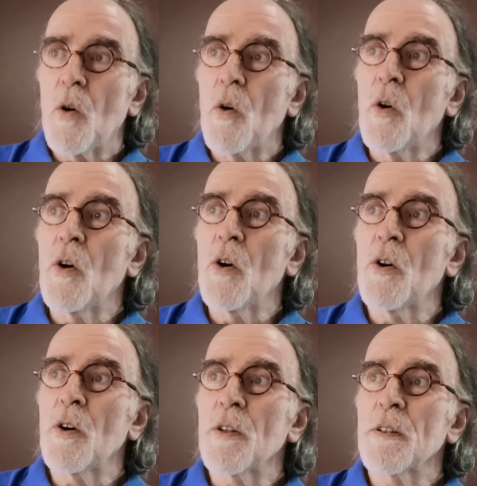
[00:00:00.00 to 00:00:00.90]

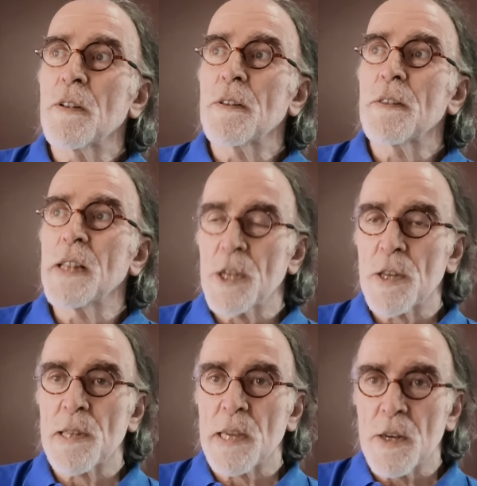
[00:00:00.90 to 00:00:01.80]
or they're
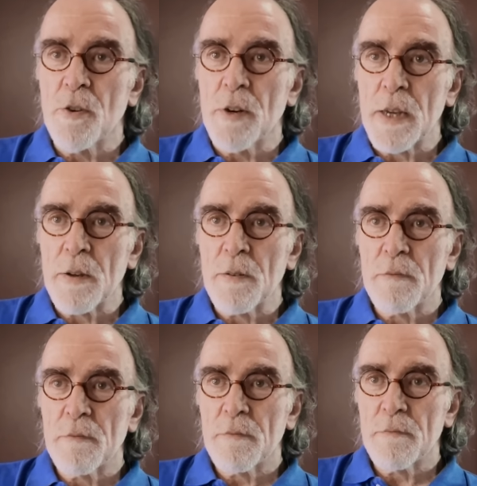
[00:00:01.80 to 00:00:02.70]
just ignoring
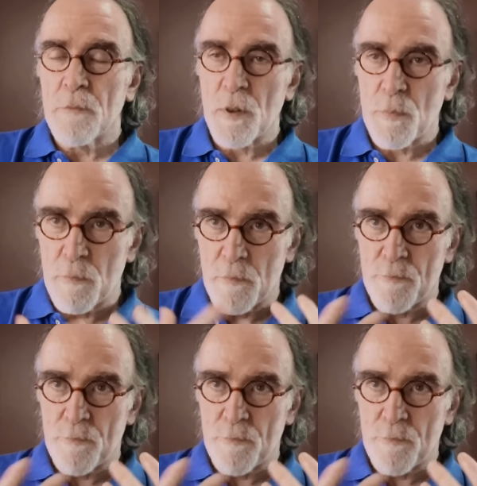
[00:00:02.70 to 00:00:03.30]
what's